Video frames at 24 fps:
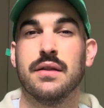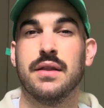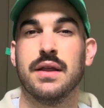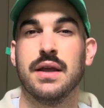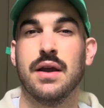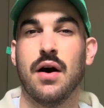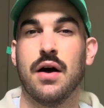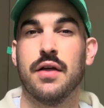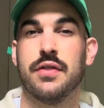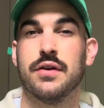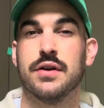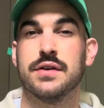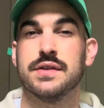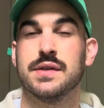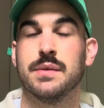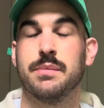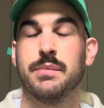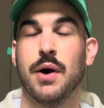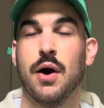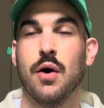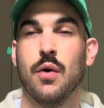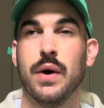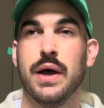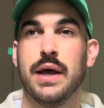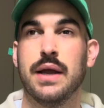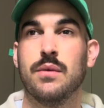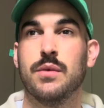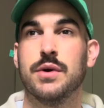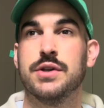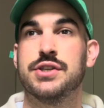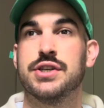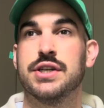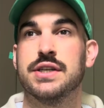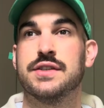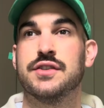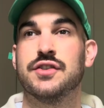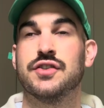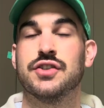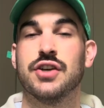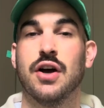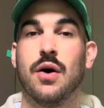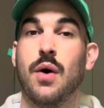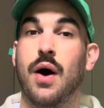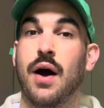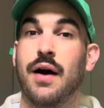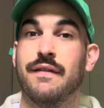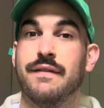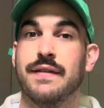The author is a poet, which is so
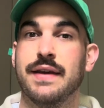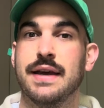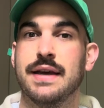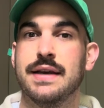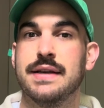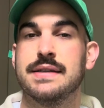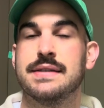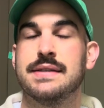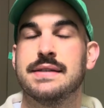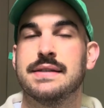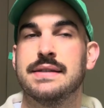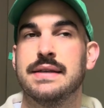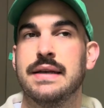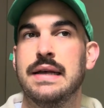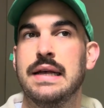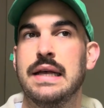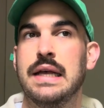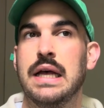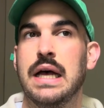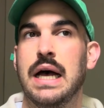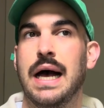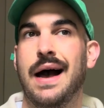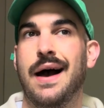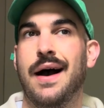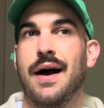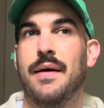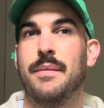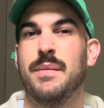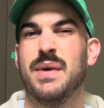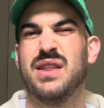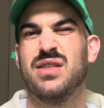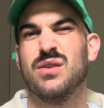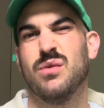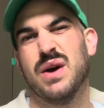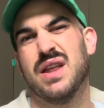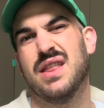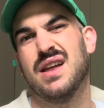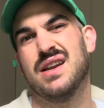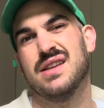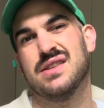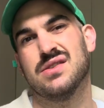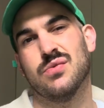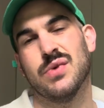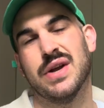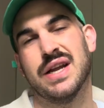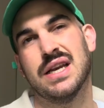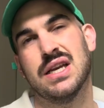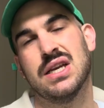obvious in the way that
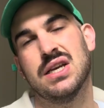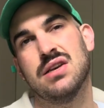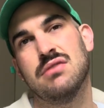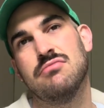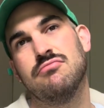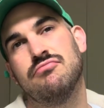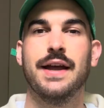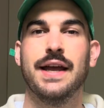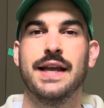it's written.